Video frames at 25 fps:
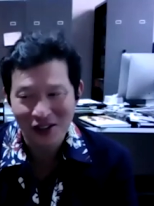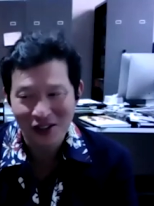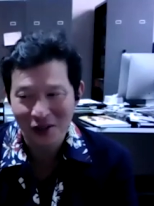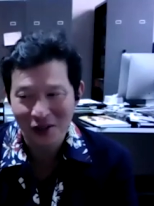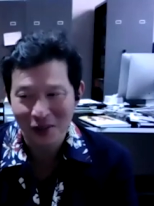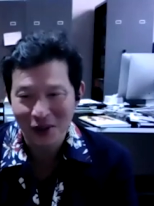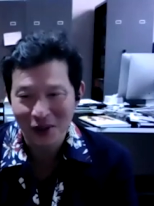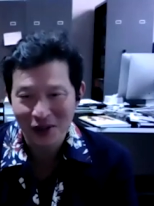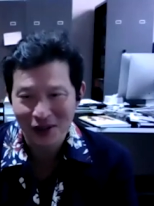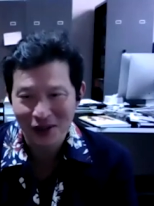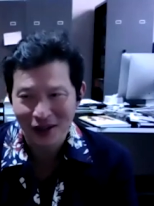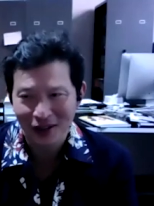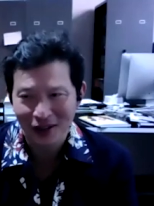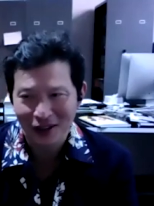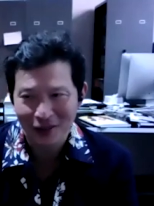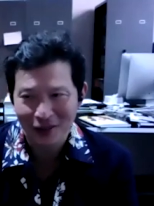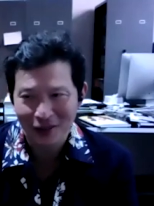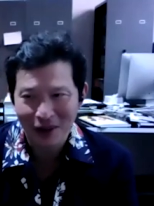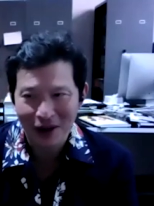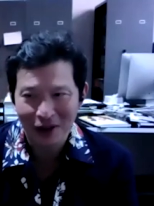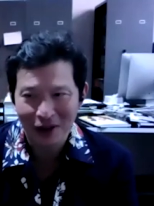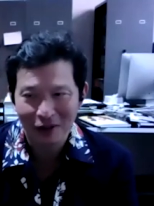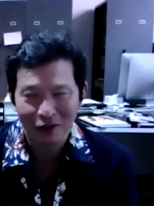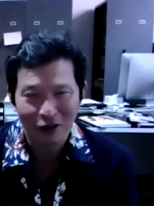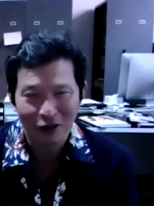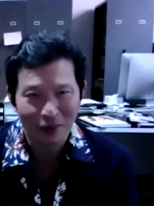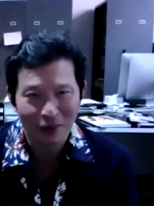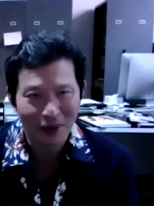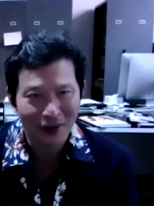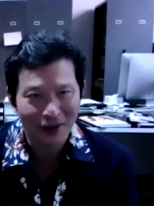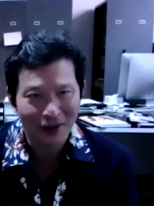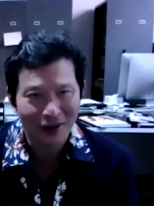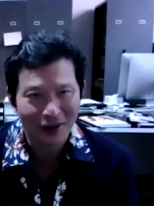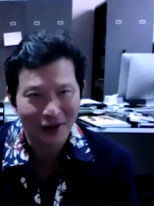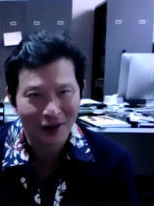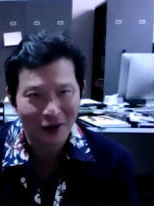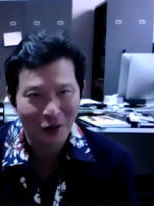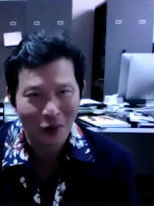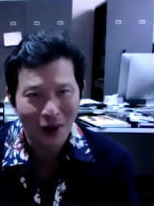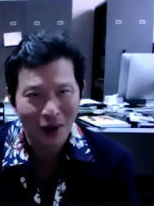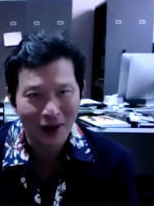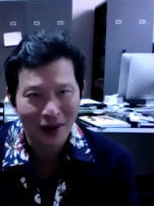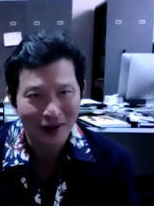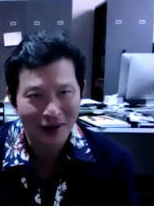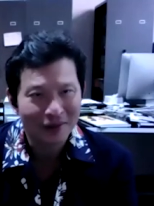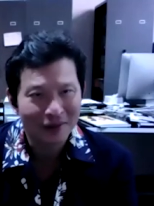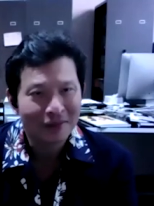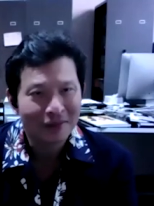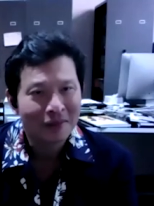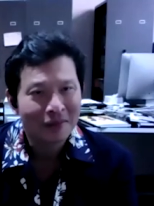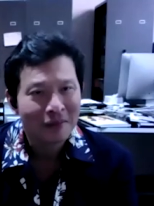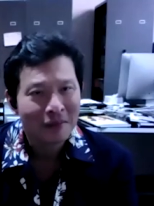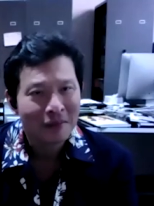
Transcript: so you must like them. How do you feel about the color white?